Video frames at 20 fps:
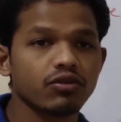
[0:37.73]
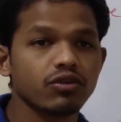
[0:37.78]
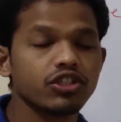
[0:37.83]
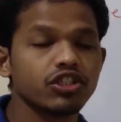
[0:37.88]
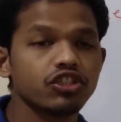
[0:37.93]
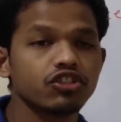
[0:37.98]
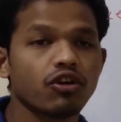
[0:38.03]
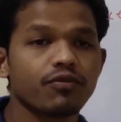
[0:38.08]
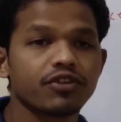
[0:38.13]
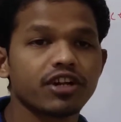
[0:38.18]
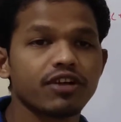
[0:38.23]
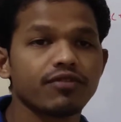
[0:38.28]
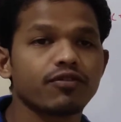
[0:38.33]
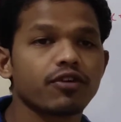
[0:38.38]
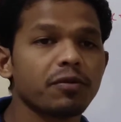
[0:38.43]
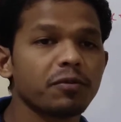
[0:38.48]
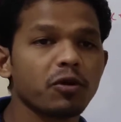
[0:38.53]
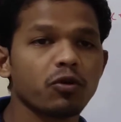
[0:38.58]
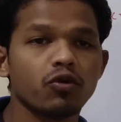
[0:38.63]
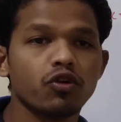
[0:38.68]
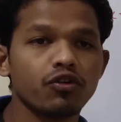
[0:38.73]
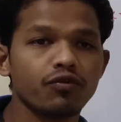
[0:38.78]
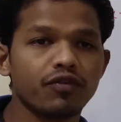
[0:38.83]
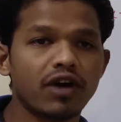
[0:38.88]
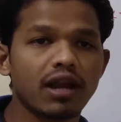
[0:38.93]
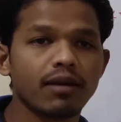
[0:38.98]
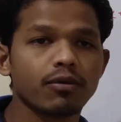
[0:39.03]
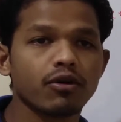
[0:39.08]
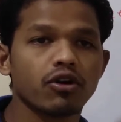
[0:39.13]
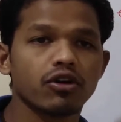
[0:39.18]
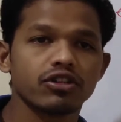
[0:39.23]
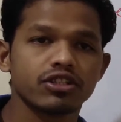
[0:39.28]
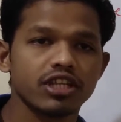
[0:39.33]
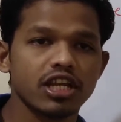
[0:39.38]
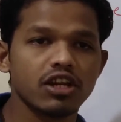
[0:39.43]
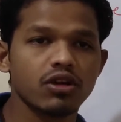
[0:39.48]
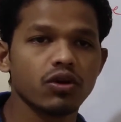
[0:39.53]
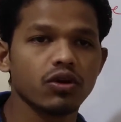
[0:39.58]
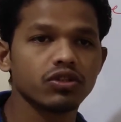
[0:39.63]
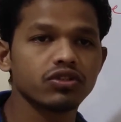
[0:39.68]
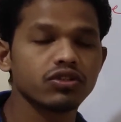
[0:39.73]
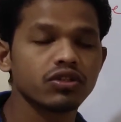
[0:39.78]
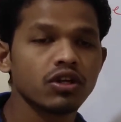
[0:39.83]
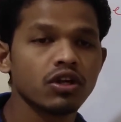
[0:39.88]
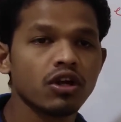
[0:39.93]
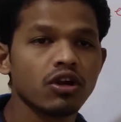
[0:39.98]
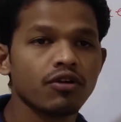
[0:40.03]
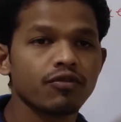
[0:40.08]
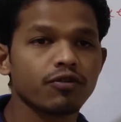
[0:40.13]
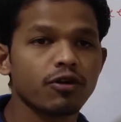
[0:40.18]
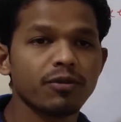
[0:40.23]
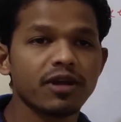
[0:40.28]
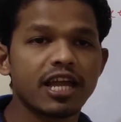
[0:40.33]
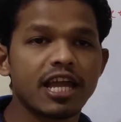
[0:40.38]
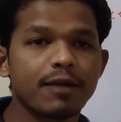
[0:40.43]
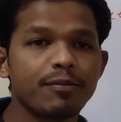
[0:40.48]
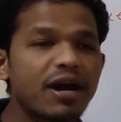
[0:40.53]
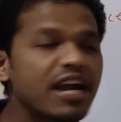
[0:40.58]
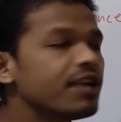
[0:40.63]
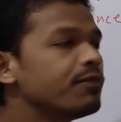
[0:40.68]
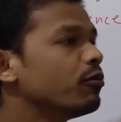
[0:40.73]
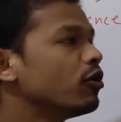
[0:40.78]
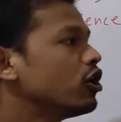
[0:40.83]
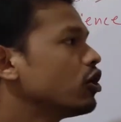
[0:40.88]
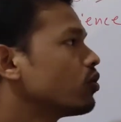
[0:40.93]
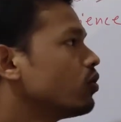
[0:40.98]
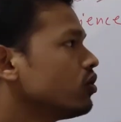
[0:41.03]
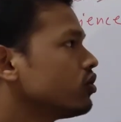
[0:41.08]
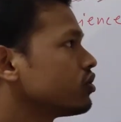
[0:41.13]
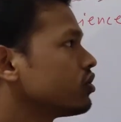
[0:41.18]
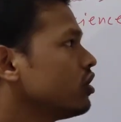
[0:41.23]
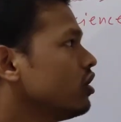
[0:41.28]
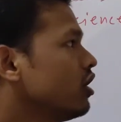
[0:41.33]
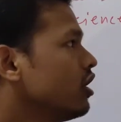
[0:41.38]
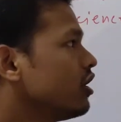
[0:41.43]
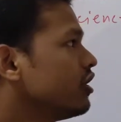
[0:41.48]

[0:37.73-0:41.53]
which is often from a wood pulp called cellulose from amide molecules.